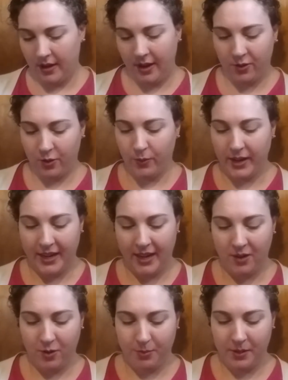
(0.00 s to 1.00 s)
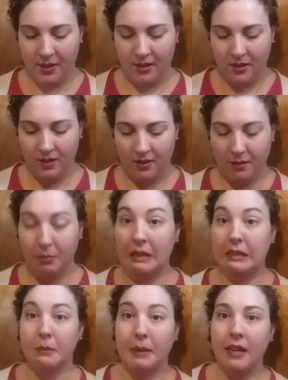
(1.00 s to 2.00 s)
I don't know why I can't open a
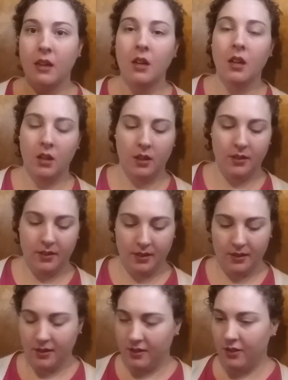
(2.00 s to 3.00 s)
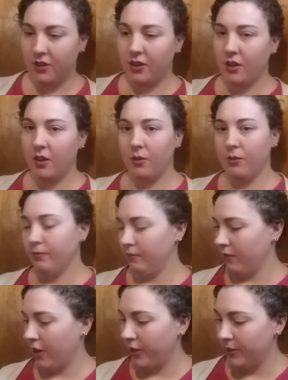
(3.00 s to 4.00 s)
plastic bag. Oh,
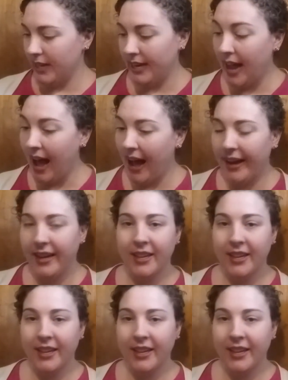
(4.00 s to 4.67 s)
are you saying hi?